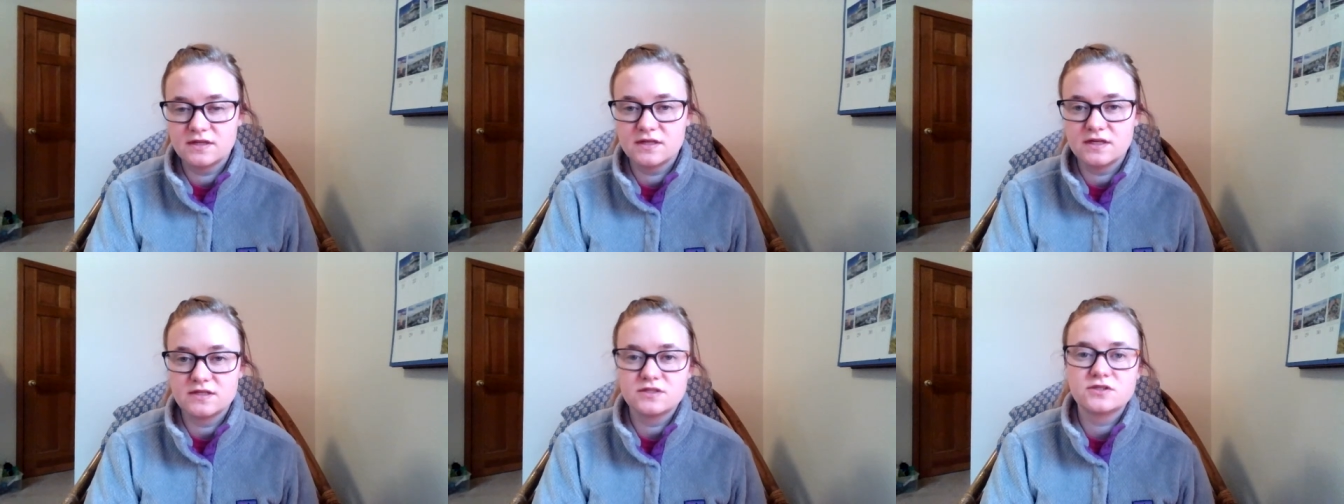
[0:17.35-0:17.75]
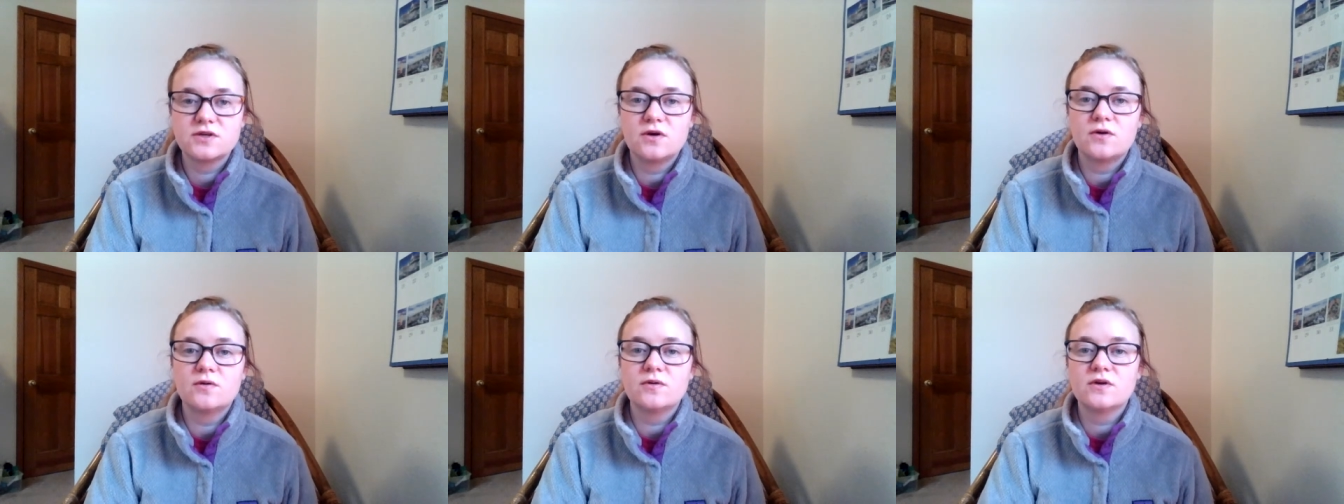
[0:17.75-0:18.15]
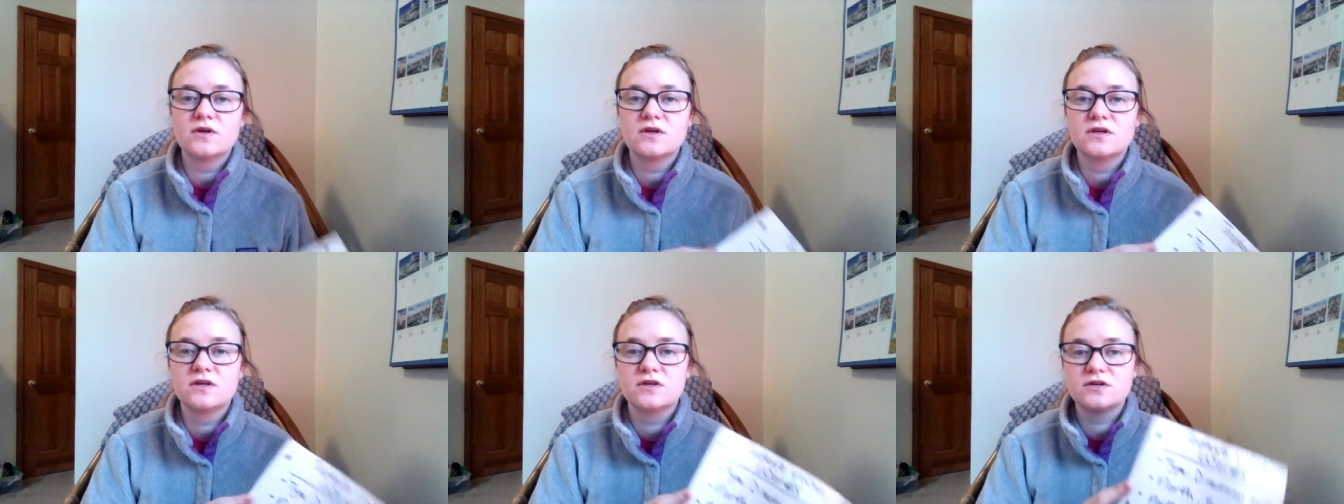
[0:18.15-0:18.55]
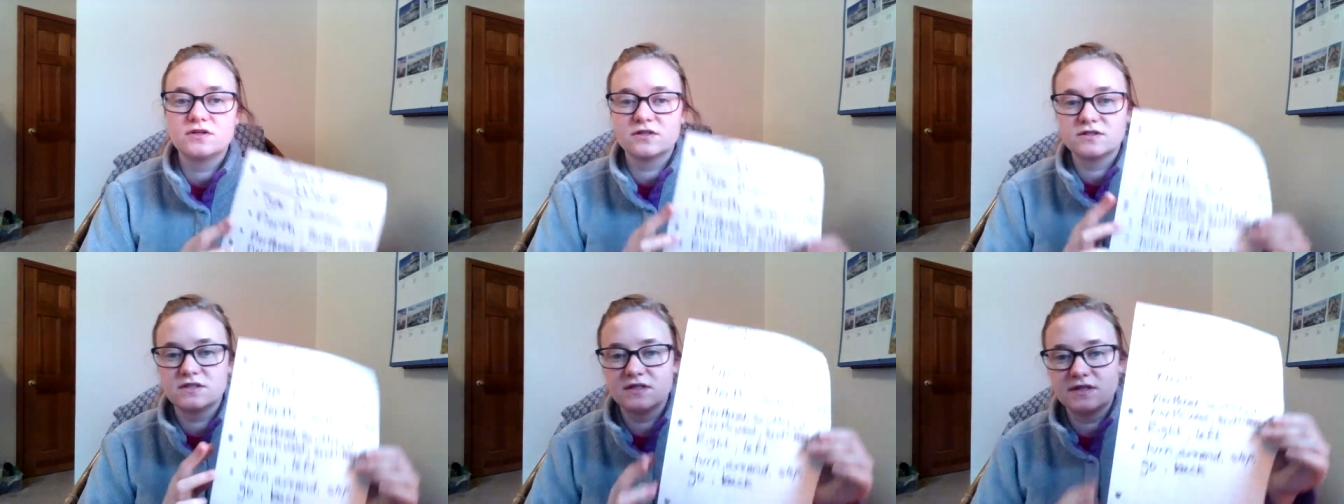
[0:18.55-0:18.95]
And so
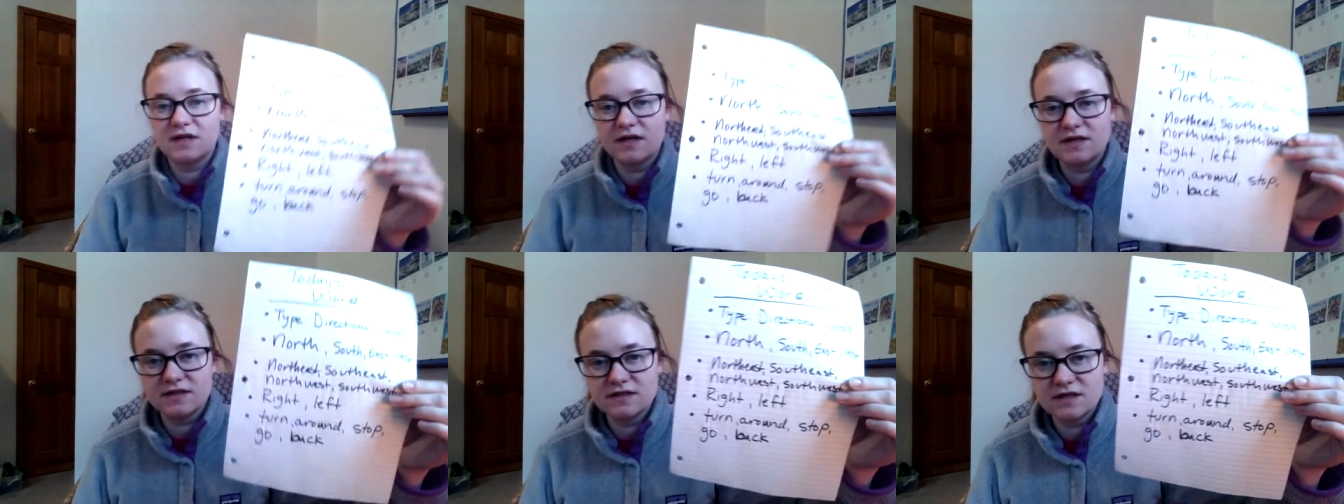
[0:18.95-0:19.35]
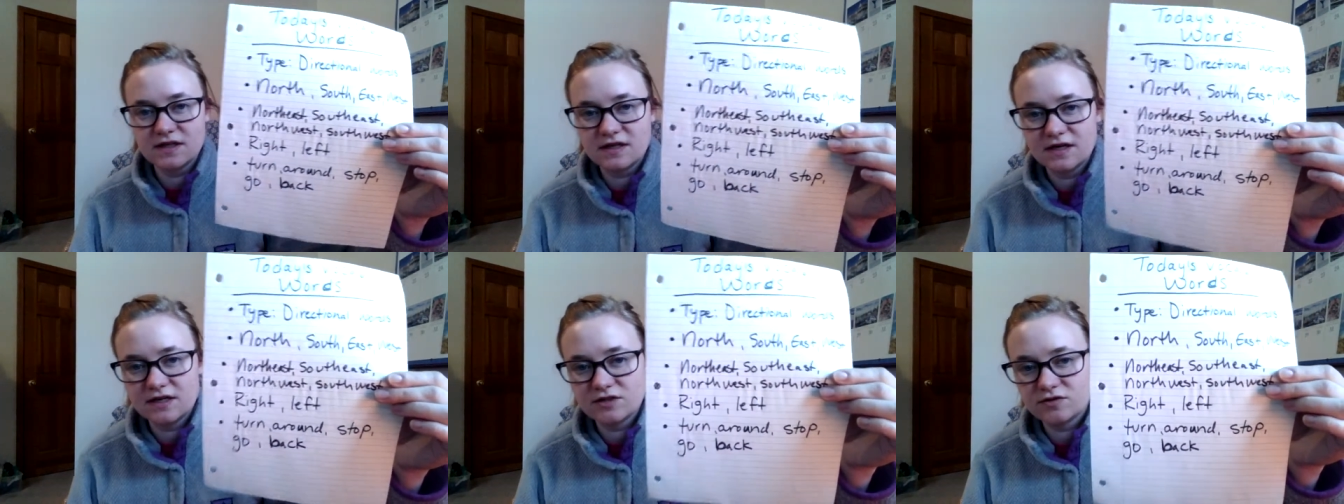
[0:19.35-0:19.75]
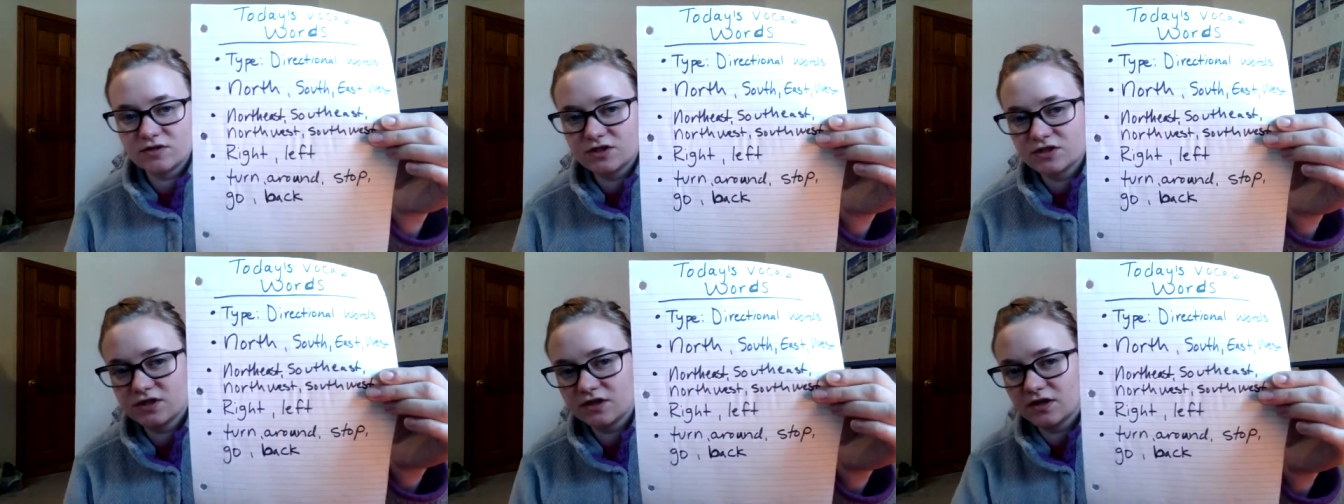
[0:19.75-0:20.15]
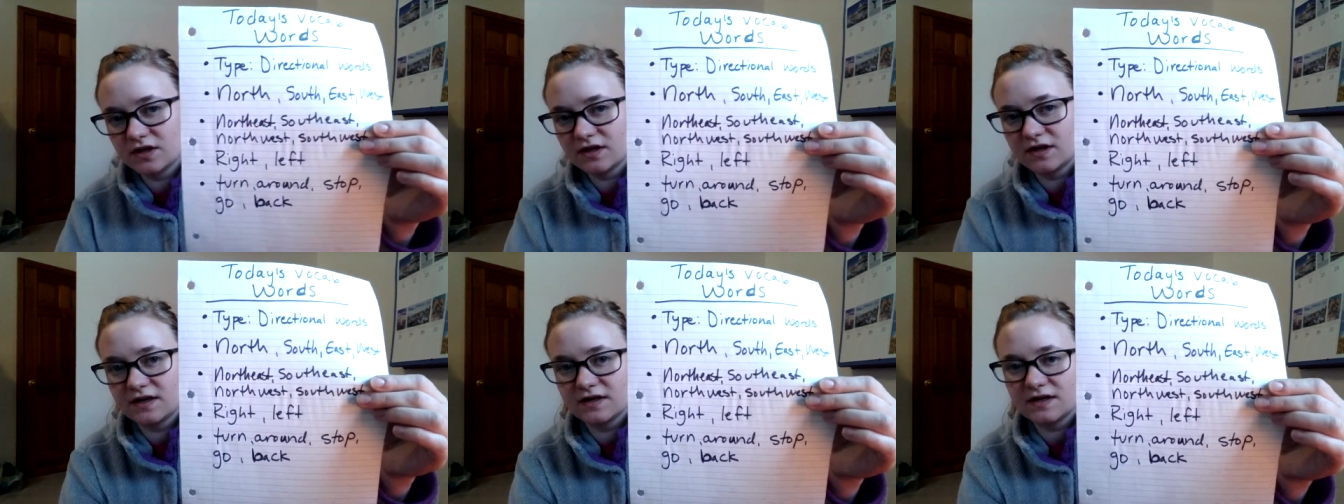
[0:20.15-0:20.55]
your today's entry should
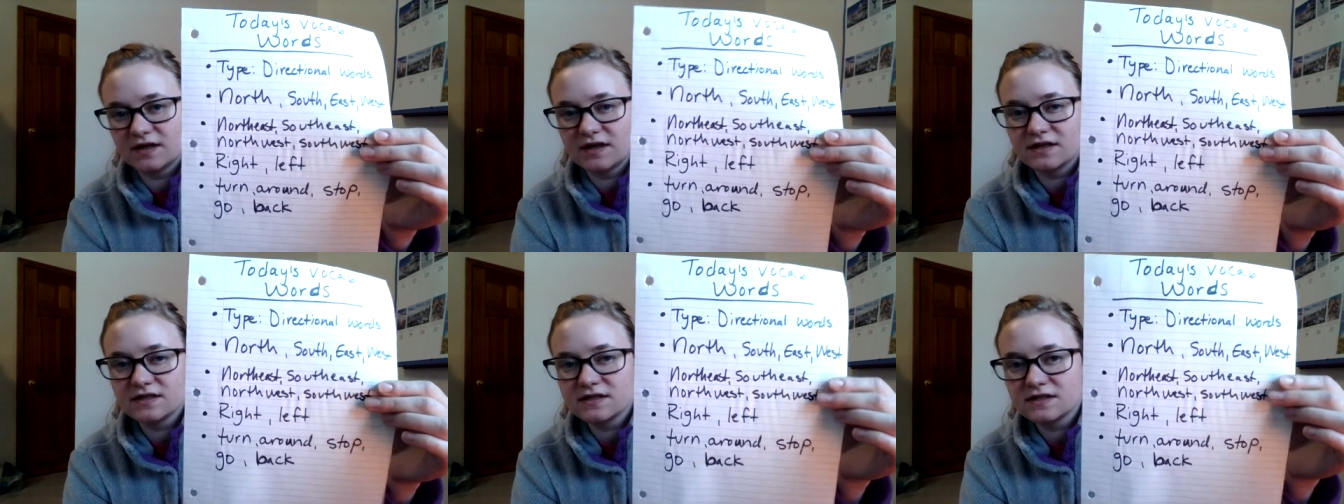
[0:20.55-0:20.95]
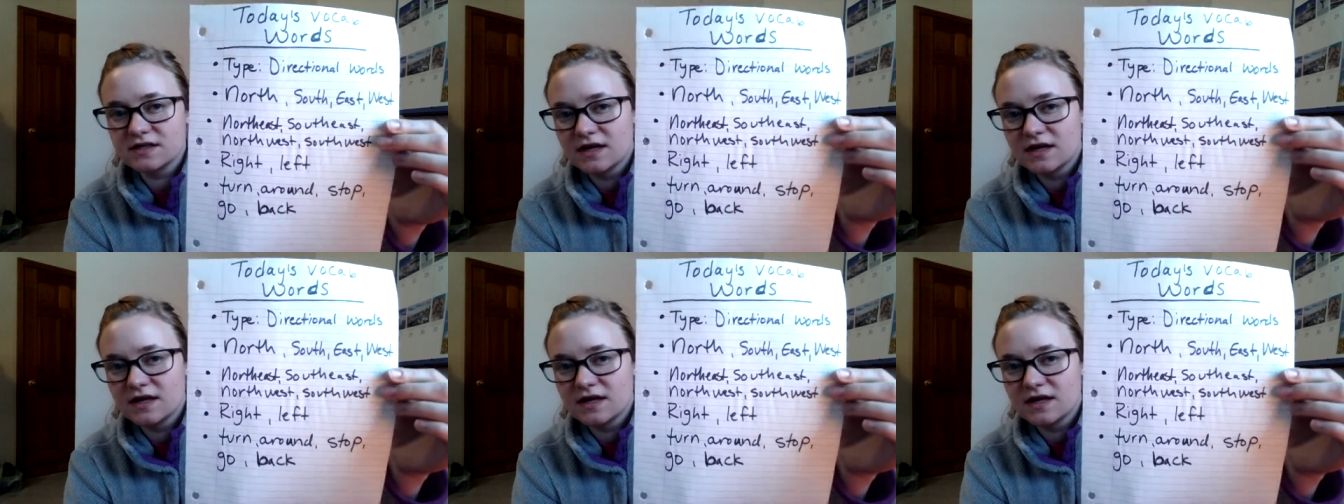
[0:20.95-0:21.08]
look like this.